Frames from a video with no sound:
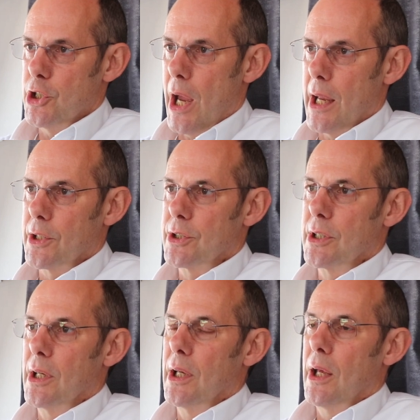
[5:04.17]
checks,
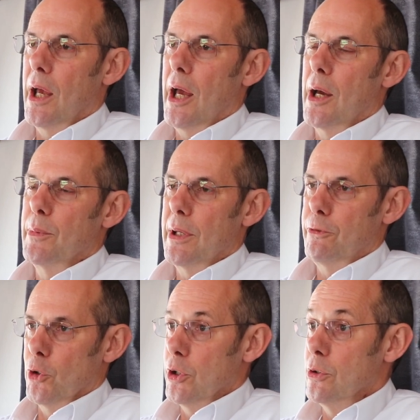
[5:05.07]
Um,
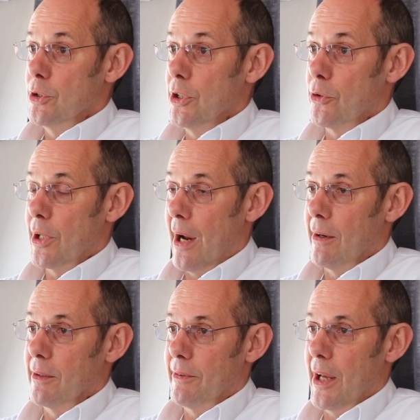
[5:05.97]
if you're using your
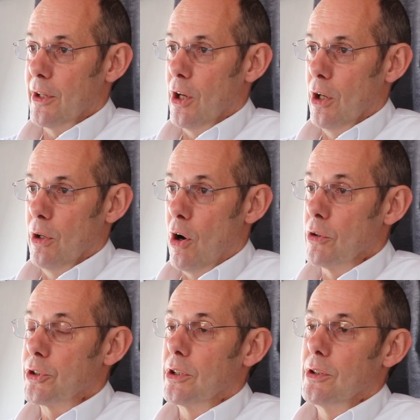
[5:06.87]
caravan a
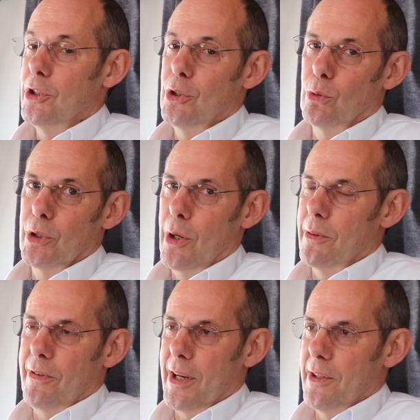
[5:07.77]
lot, you will know
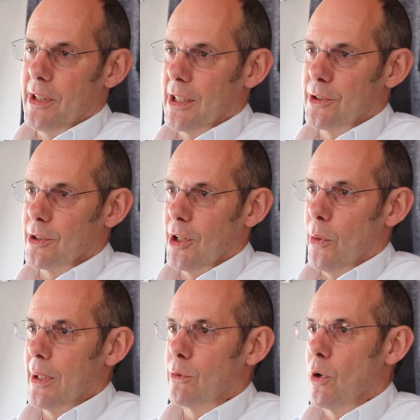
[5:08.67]
if anything's
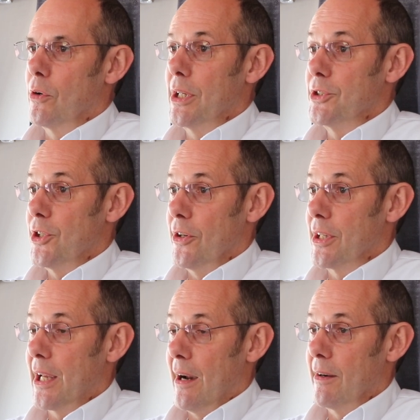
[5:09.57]
going wrong inside
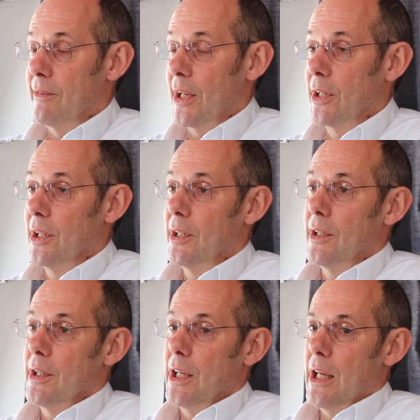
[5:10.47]
the caravan.
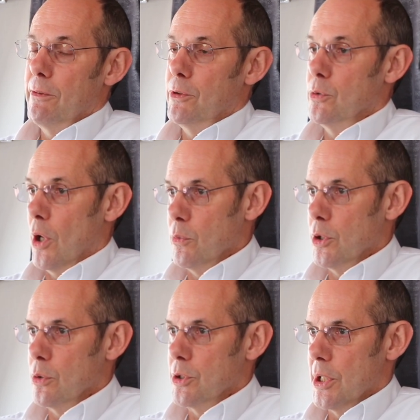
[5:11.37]
If you don't
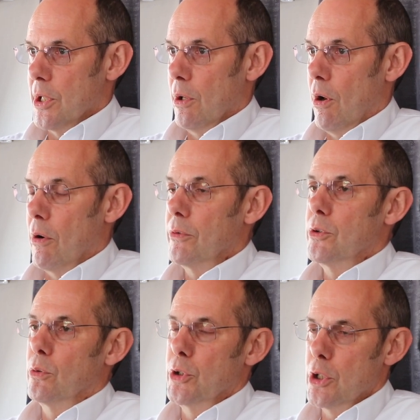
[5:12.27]
use it a lot,
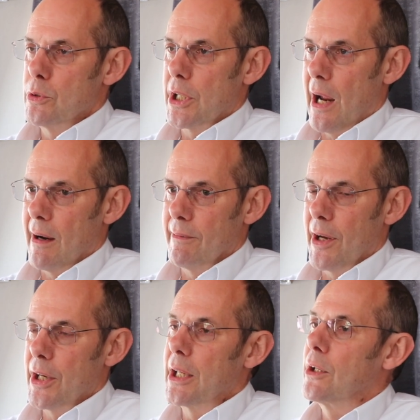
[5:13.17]
you're new to
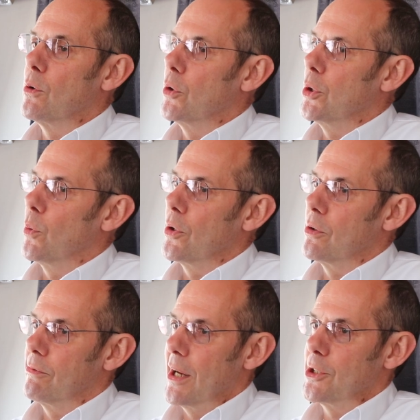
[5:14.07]
caravanning, or you want
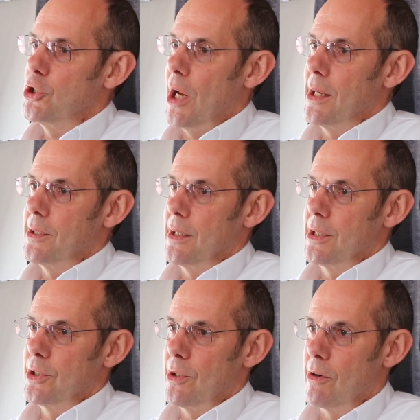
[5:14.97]
your van checked at
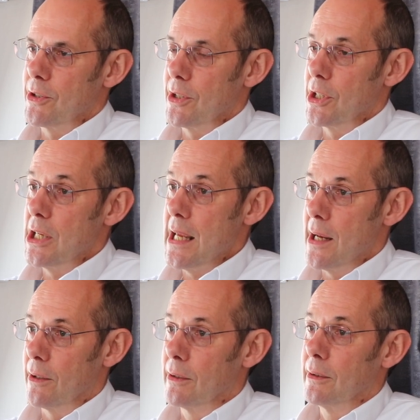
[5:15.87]
the start of the
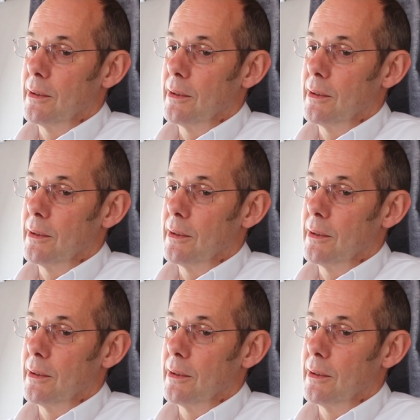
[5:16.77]
year,